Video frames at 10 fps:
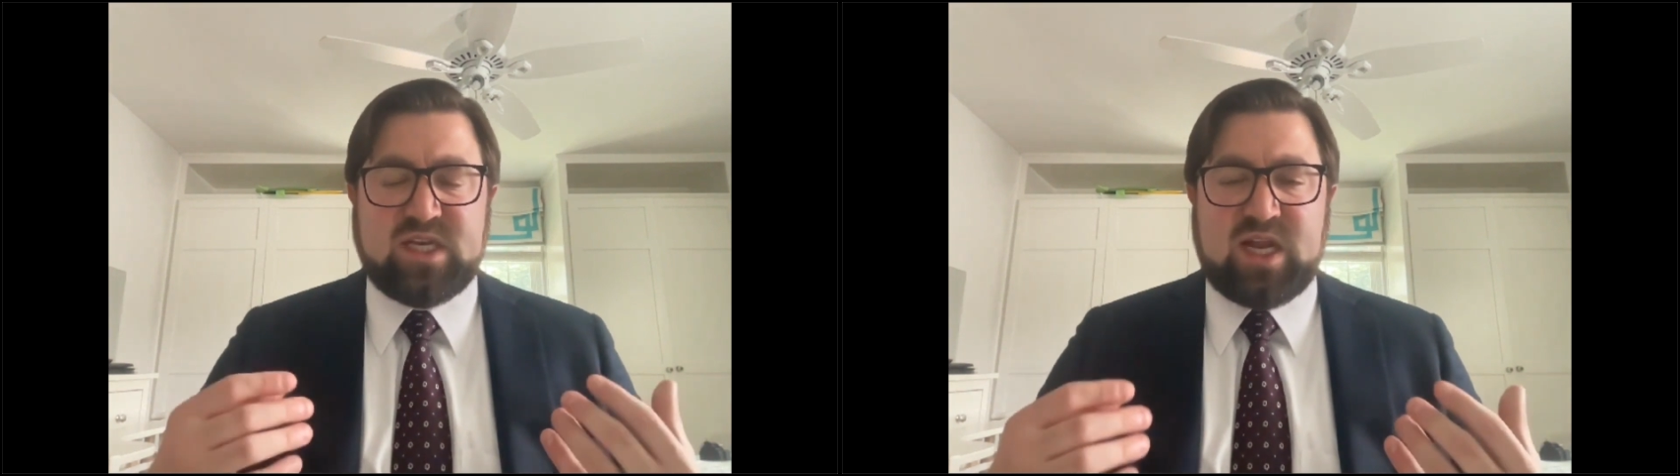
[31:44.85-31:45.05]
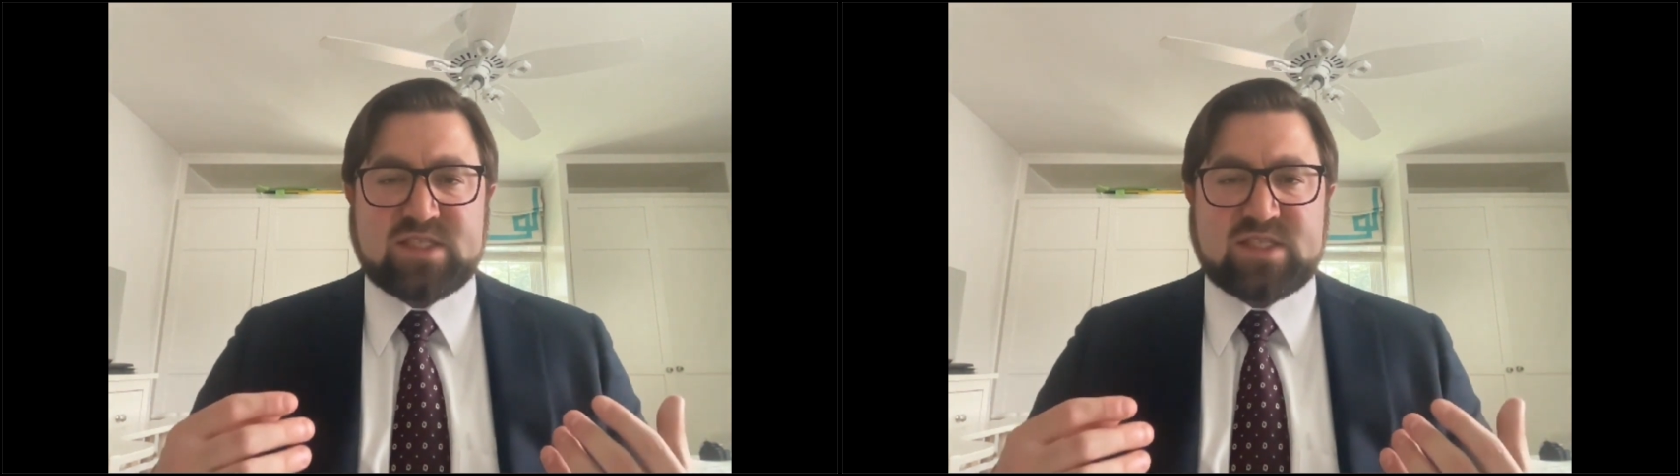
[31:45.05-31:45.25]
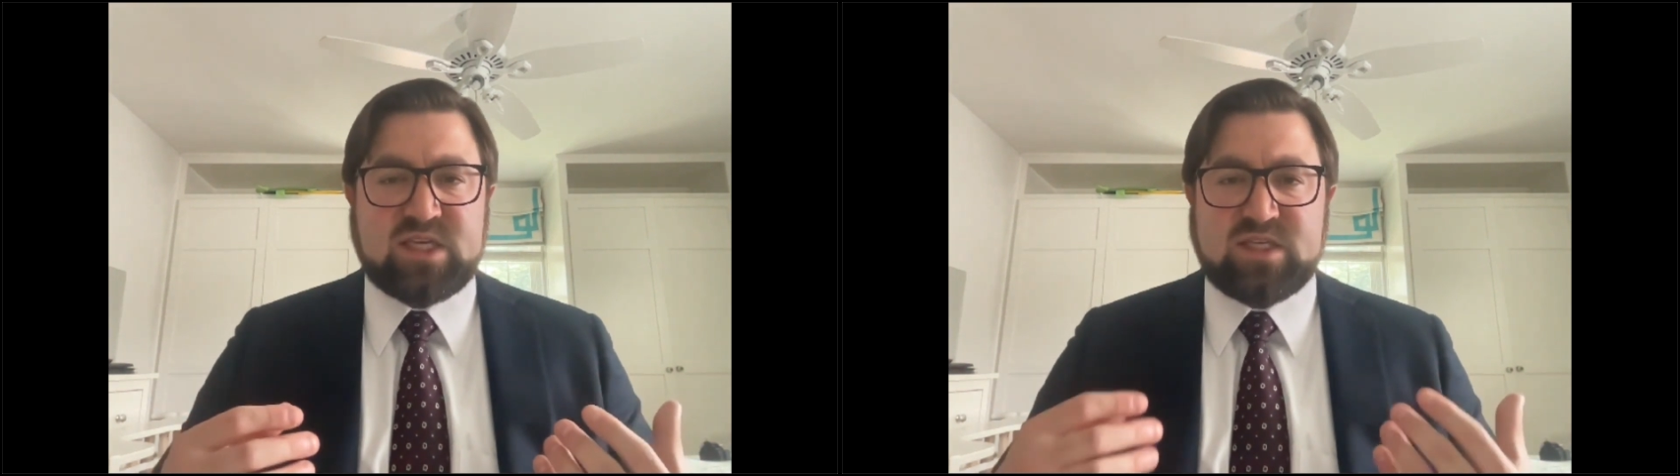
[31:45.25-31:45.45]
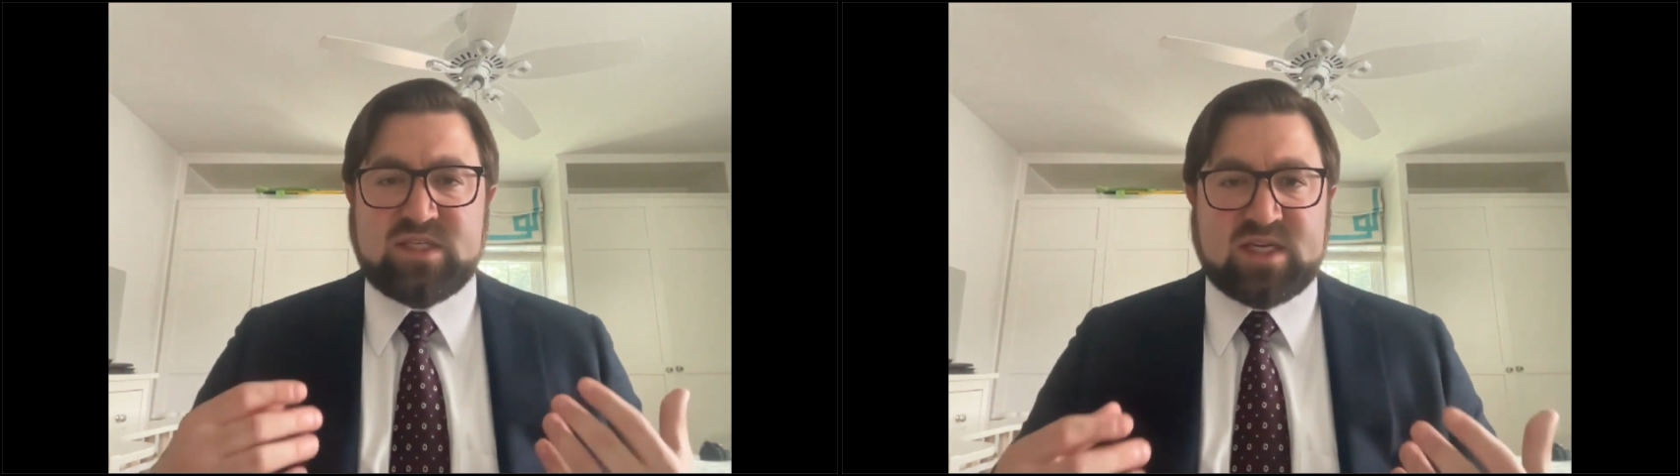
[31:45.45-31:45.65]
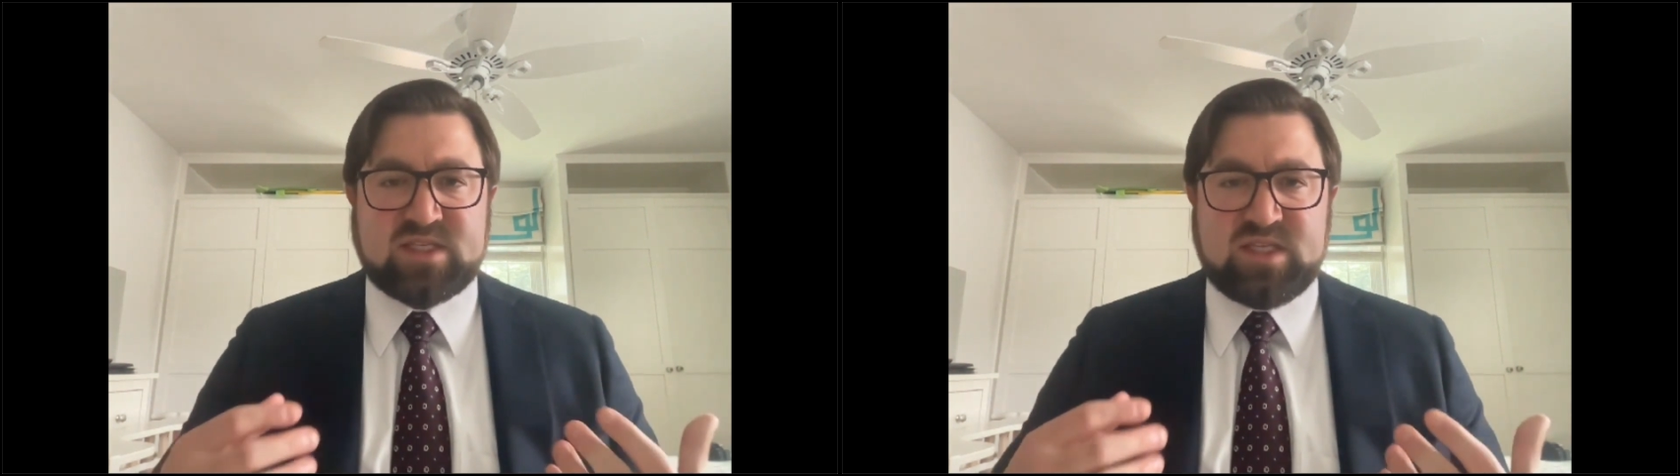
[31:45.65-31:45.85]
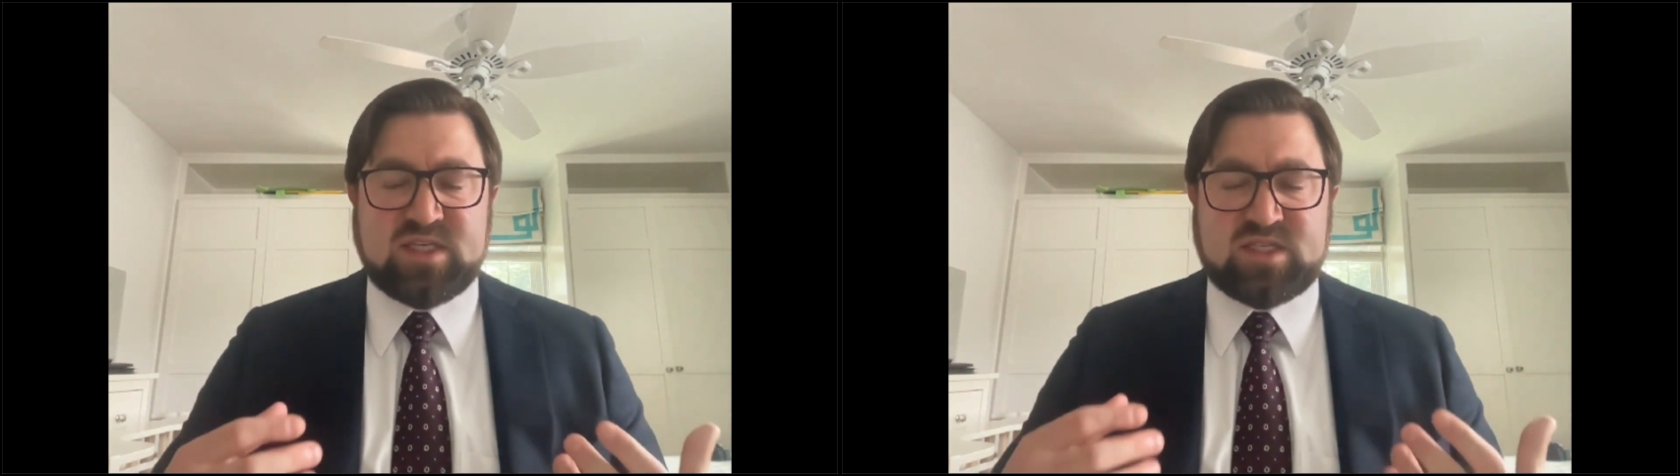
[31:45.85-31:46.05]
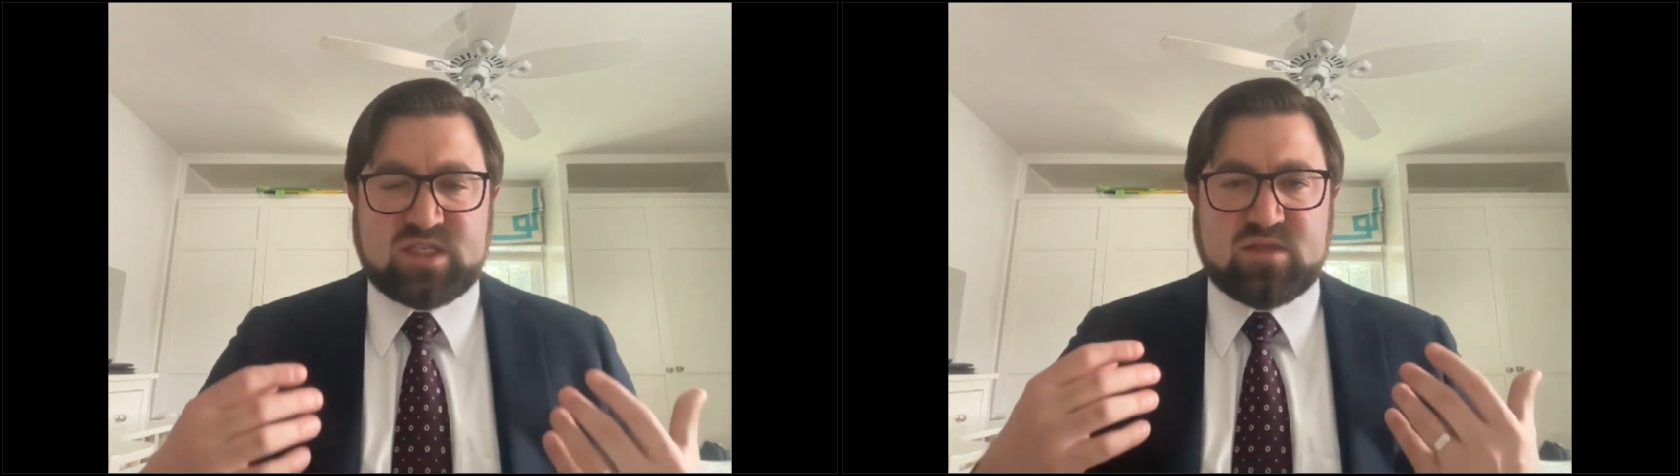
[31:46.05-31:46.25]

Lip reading: in asking, does this